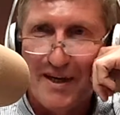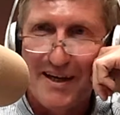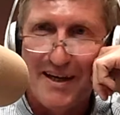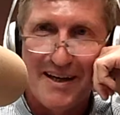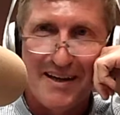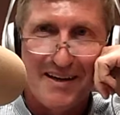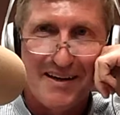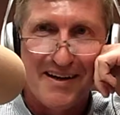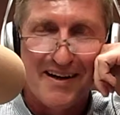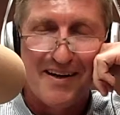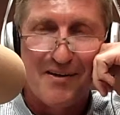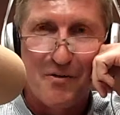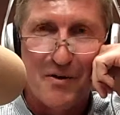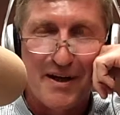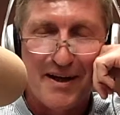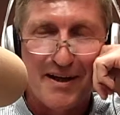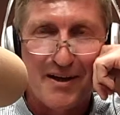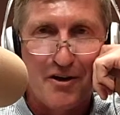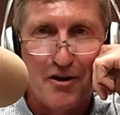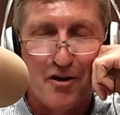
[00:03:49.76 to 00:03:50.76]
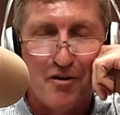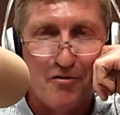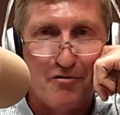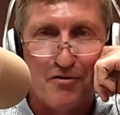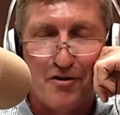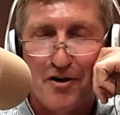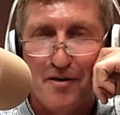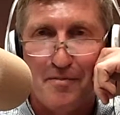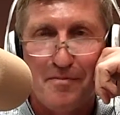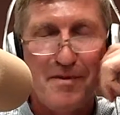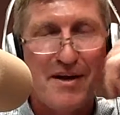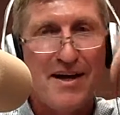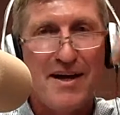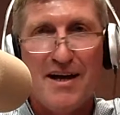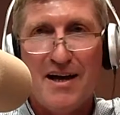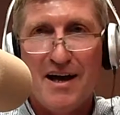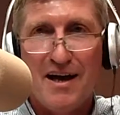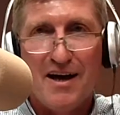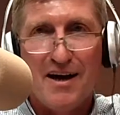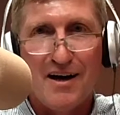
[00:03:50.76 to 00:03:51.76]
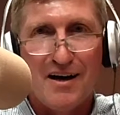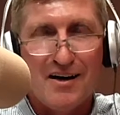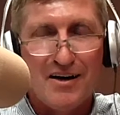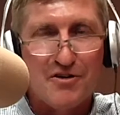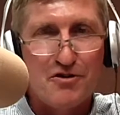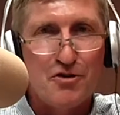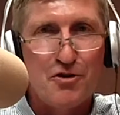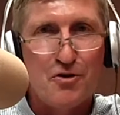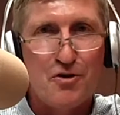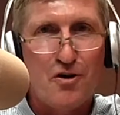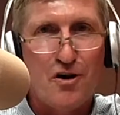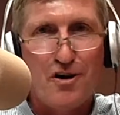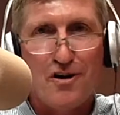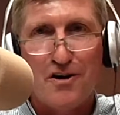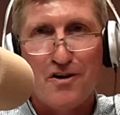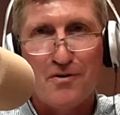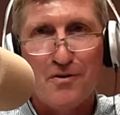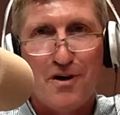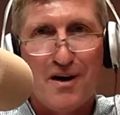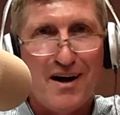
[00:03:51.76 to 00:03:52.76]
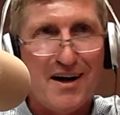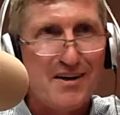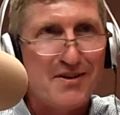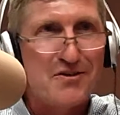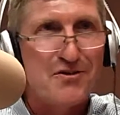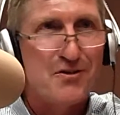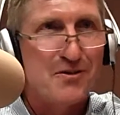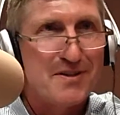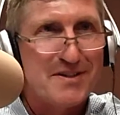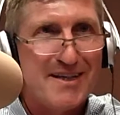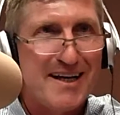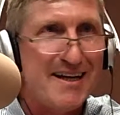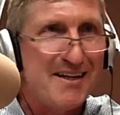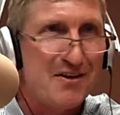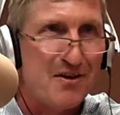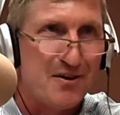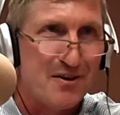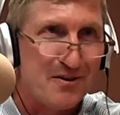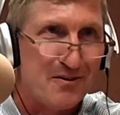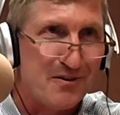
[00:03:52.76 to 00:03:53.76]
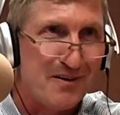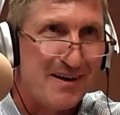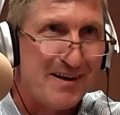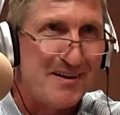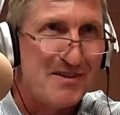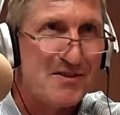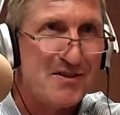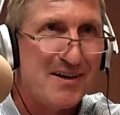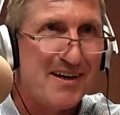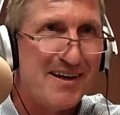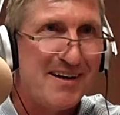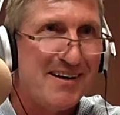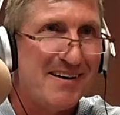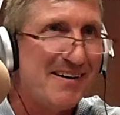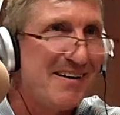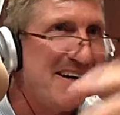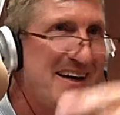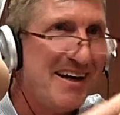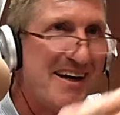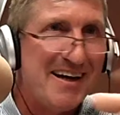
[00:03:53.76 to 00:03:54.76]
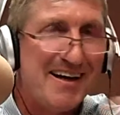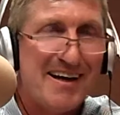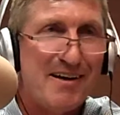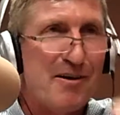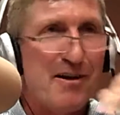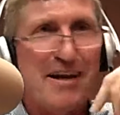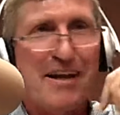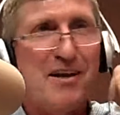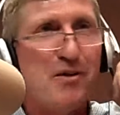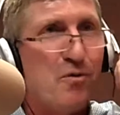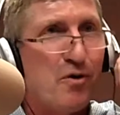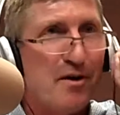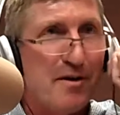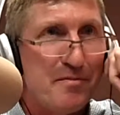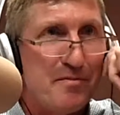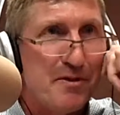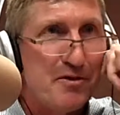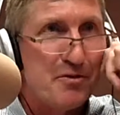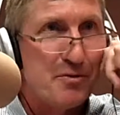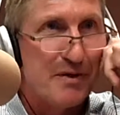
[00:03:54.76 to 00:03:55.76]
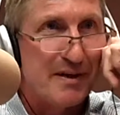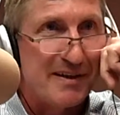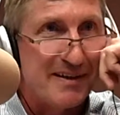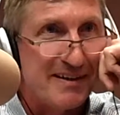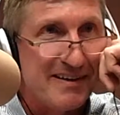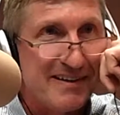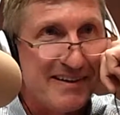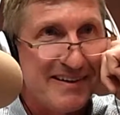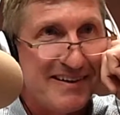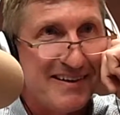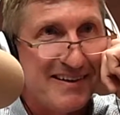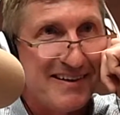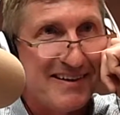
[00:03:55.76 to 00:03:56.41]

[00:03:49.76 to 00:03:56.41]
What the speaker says: We can go from a 2-car garage to a 10-car garage, and anywhere in between.